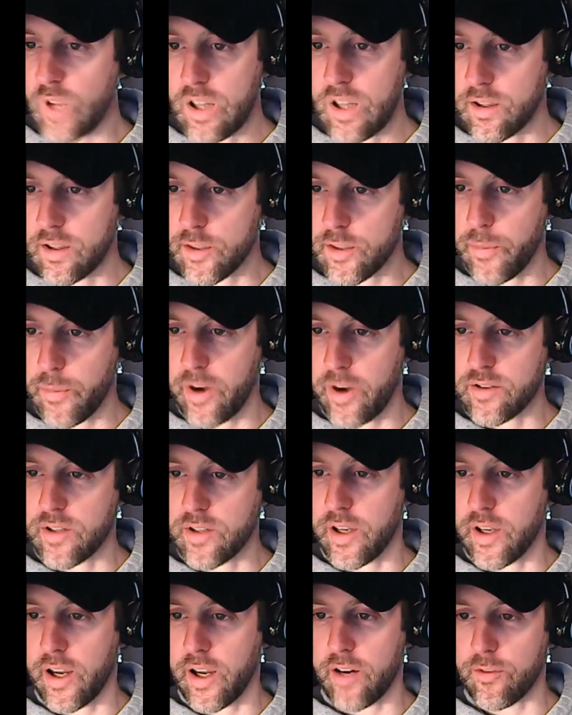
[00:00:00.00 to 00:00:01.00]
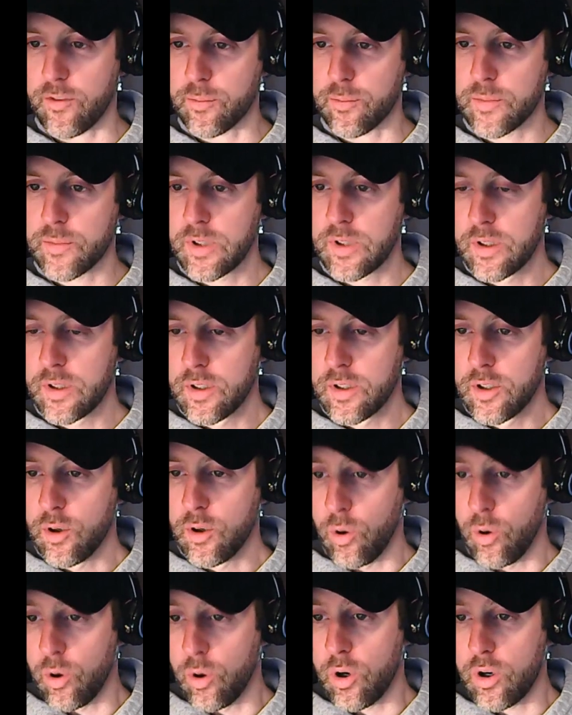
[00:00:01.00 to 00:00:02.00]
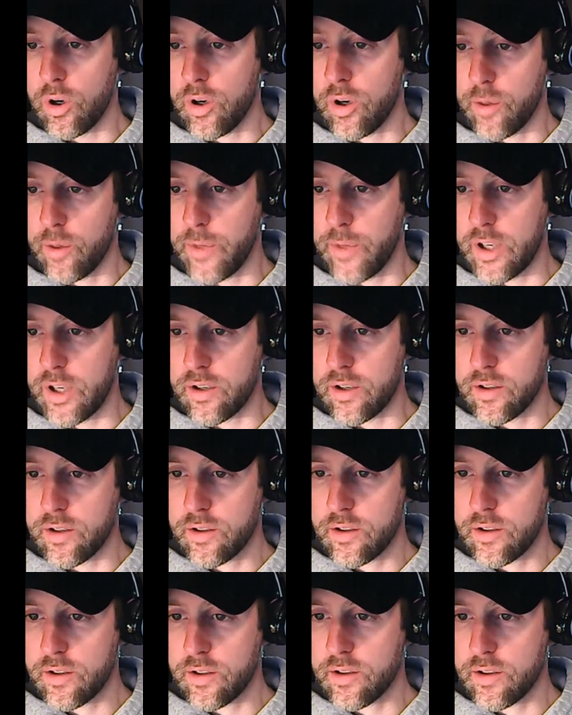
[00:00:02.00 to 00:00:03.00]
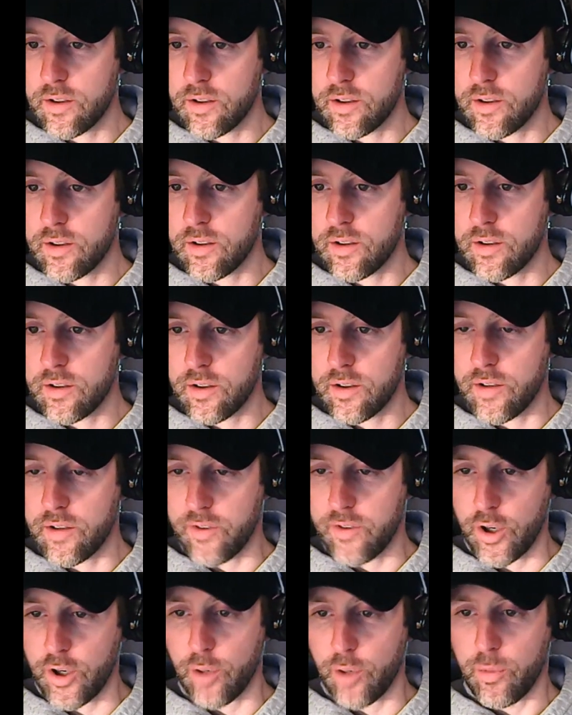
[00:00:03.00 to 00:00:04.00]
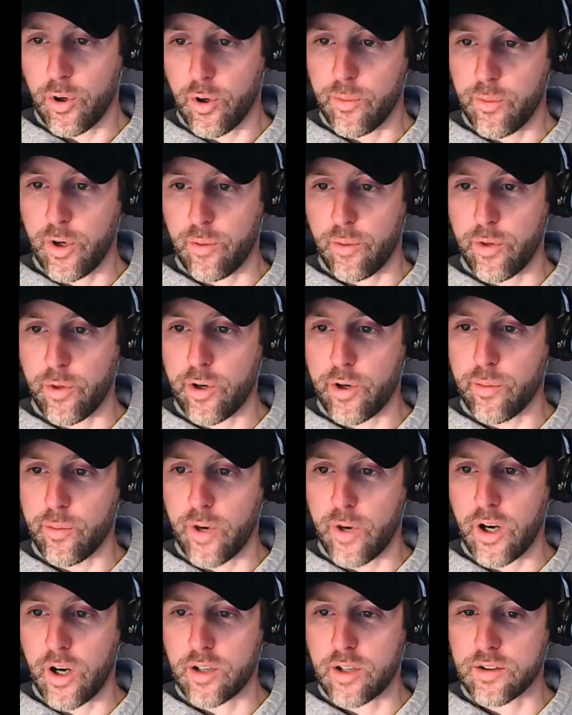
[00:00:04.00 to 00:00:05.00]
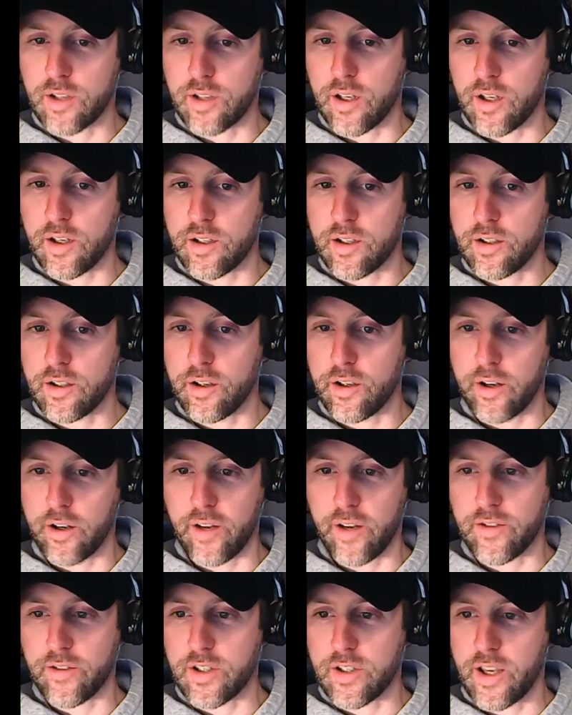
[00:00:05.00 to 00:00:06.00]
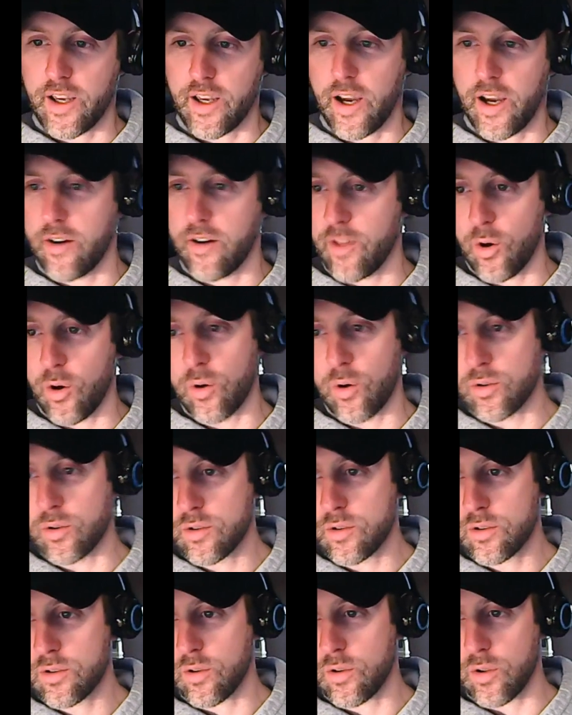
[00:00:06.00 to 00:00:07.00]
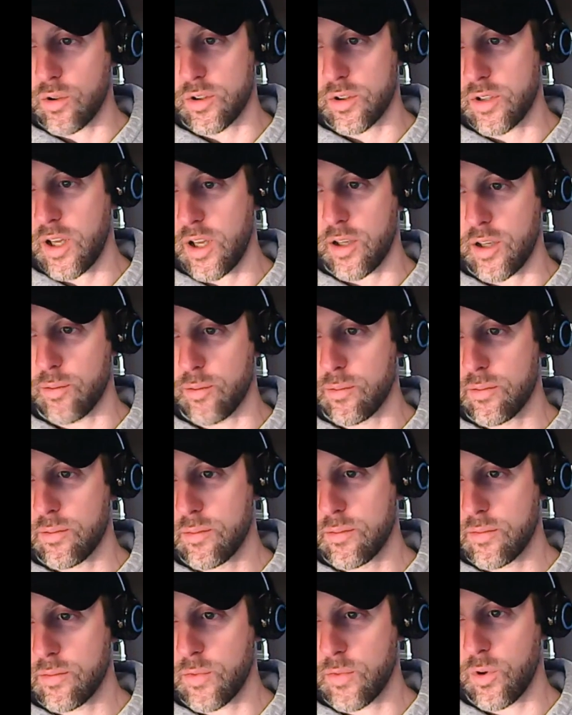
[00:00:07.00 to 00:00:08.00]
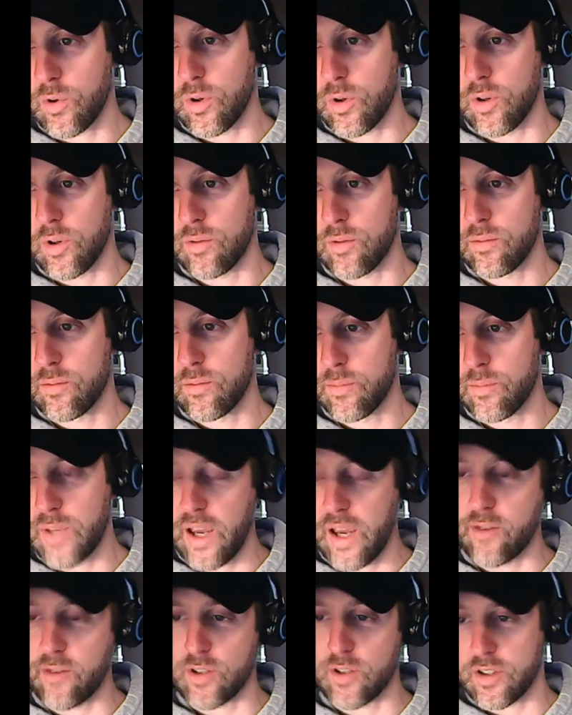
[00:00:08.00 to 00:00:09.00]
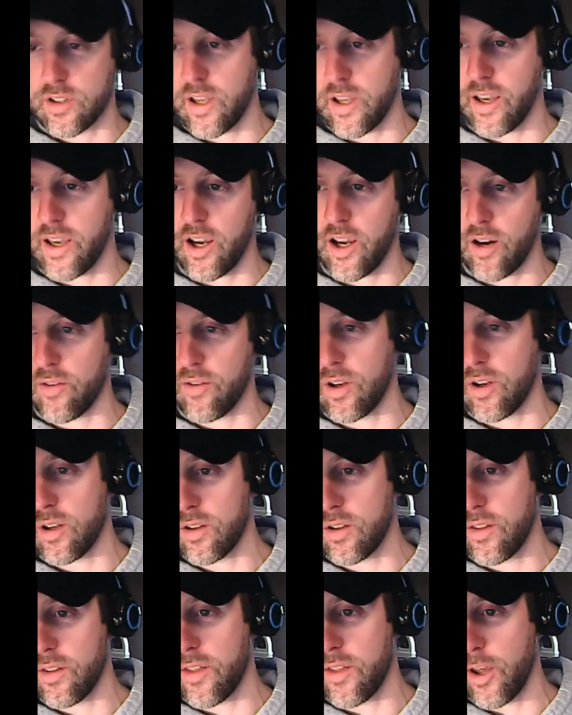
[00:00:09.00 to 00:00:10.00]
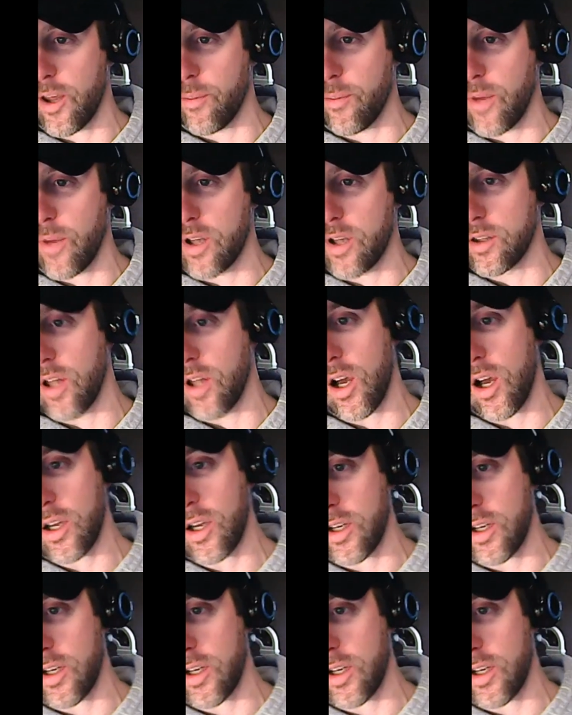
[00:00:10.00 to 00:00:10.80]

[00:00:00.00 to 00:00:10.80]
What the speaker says: Let the parents take care of them. Or, I mean, if you're going to put them in a breeder box, then you're going to have to take care of those or sell them or be able to take care of them long